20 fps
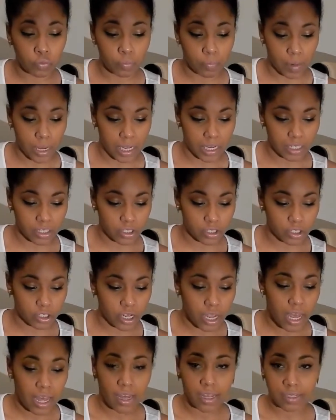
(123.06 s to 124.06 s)

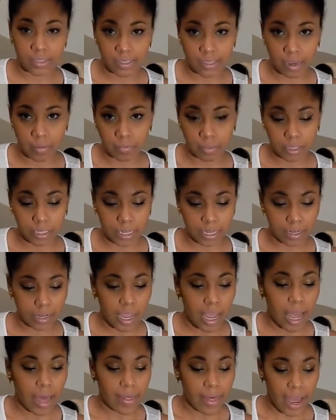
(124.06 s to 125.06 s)
much assembling.
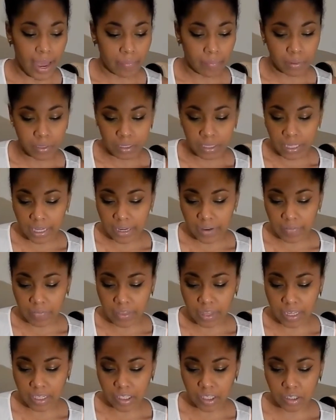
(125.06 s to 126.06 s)
I believe
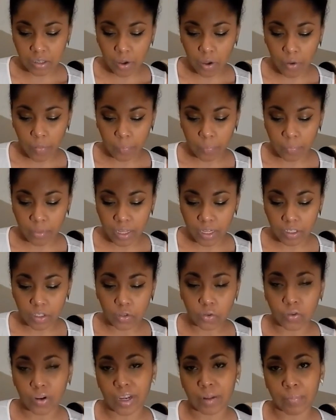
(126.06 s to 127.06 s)
this
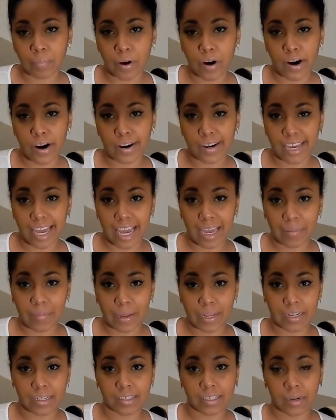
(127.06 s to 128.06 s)
green part came
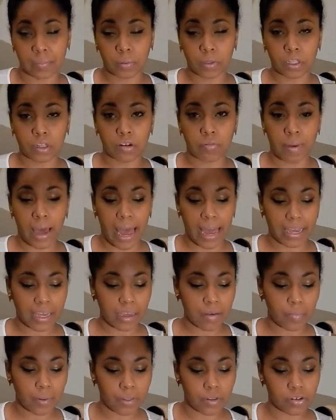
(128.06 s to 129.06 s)
in a separate little
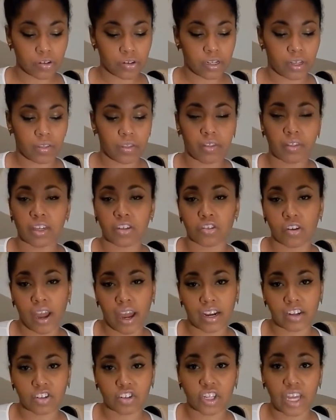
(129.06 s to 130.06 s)
baggie, but there's nothing that you
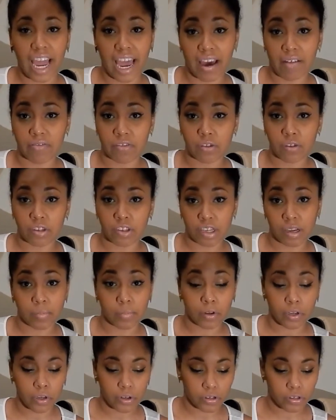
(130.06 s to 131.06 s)
actually have to
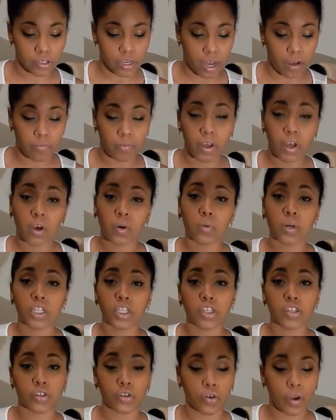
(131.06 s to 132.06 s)
assemble yourself,
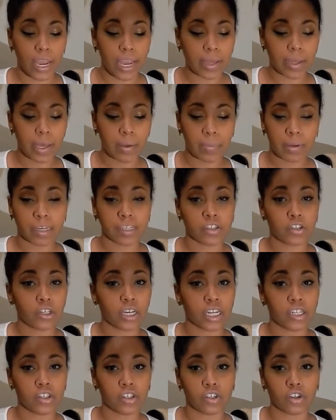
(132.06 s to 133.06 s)
which is great because you
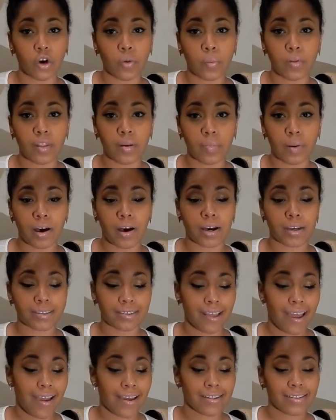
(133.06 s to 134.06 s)
can just open the box,
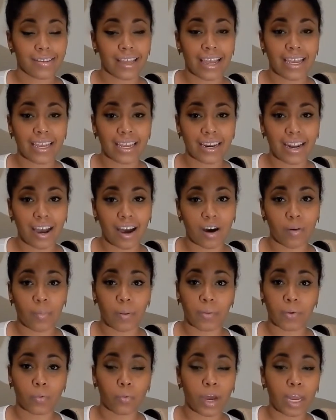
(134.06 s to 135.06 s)
take it out,
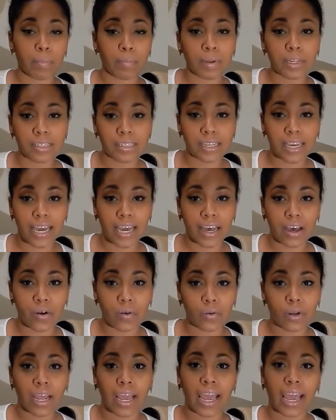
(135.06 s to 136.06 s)
maybe wipe it
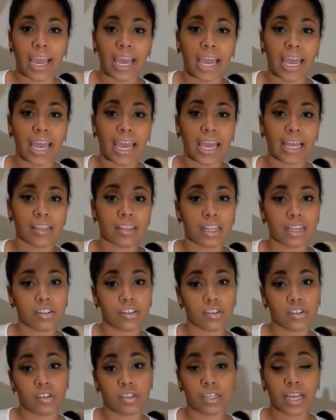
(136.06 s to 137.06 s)
down, and then
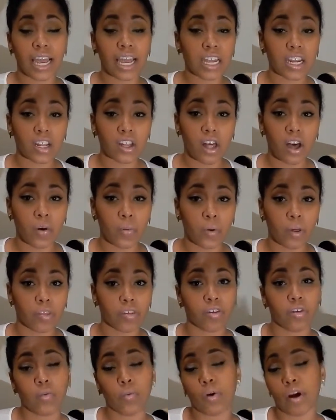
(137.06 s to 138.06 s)
just take it along
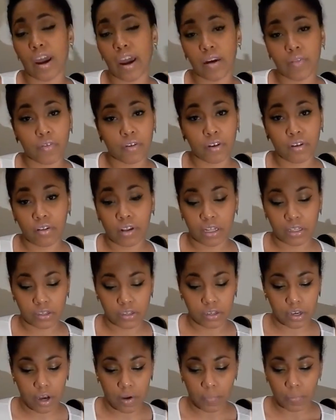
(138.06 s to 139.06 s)
with you wherever you need
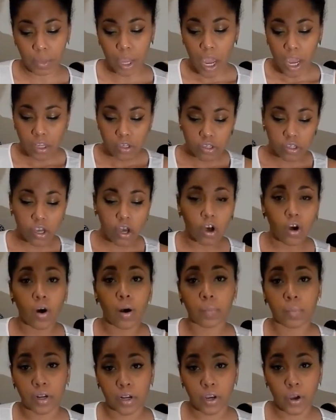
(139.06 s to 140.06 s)
to go. So
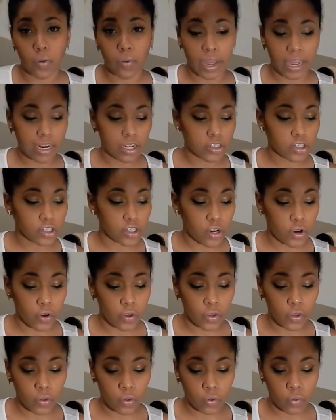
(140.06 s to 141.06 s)
I'm going to go ahead and show
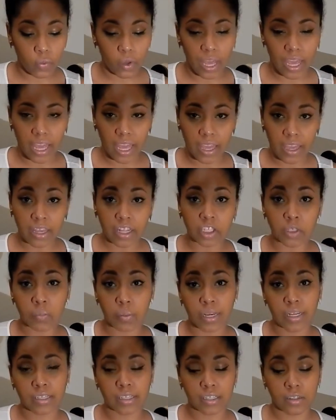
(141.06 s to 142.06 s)
you each
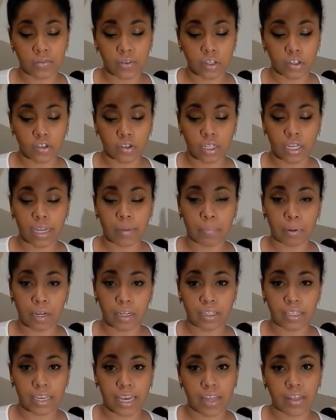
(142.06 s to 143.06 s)
piece individually and put
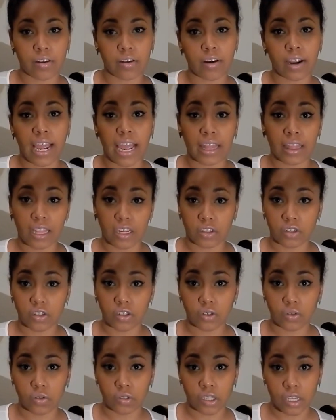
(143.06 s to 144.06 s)
it together and let
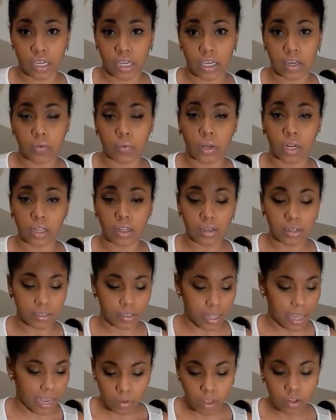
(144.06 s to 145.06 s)
you see what it
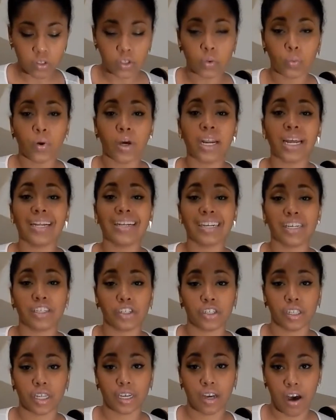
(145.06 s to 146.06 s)
looks like. So what
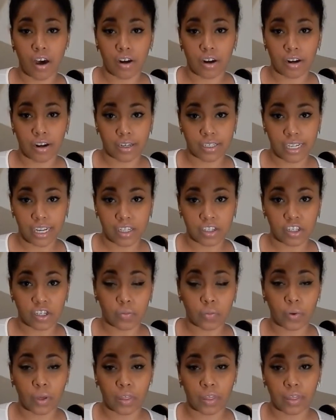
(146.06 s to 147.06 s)
initially caught our
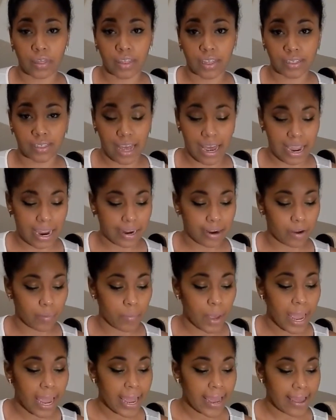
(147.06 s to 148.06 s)
attention with this
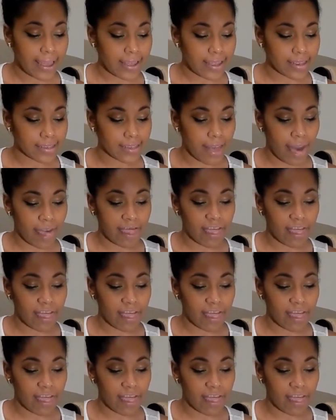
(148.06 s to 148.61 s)
item is